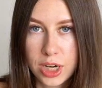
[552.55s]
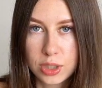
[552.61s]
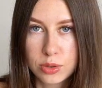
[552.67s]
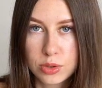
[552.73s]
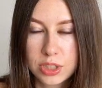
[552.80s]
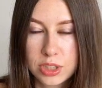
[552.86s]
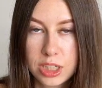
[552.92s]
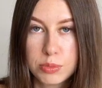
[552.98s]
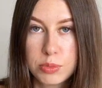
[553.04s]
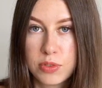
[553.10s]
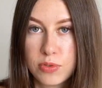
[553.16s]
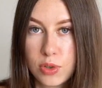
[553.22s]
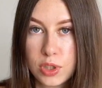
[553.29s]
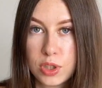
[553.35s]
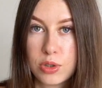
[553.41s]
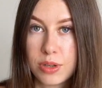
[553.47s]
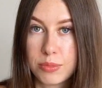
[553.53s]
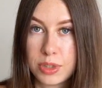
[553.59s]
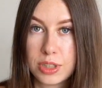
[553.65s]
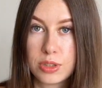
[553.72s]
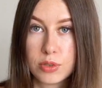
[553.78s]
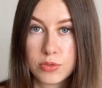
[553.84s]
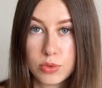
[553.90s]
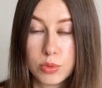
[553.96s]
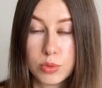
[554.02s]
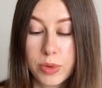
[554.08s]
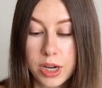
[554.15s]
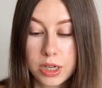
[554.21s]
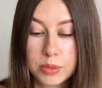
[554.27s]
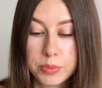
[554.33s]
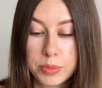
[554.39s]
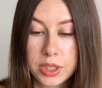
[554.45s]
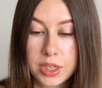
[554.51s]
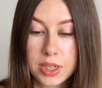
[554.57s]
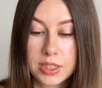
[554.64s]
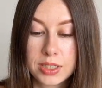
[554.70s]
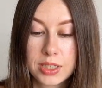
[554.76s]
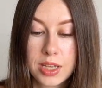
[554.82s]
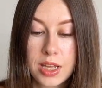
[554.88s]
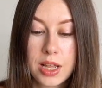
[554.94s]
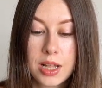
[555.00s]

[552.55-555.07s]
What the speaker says: it on skin before you commit to full bottle, because,